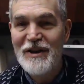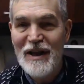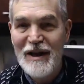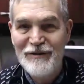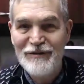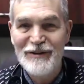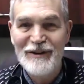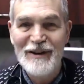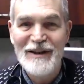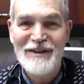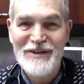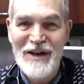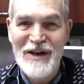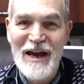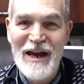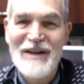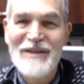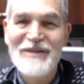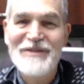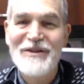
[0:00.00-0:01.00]
definitely
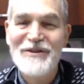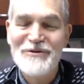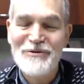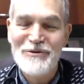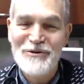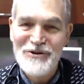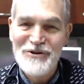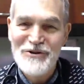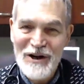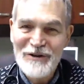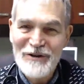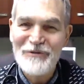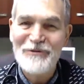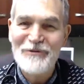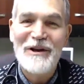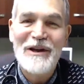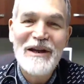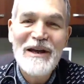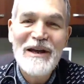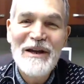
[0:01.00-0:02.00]
change the
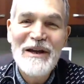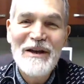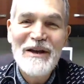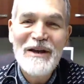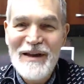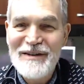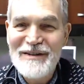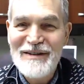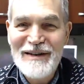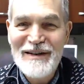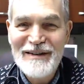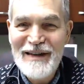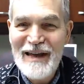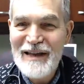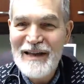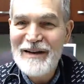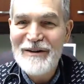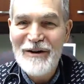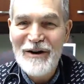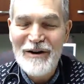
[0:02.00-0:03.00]
trajectory that she's
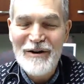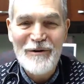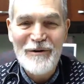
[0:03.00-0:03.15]
headed on.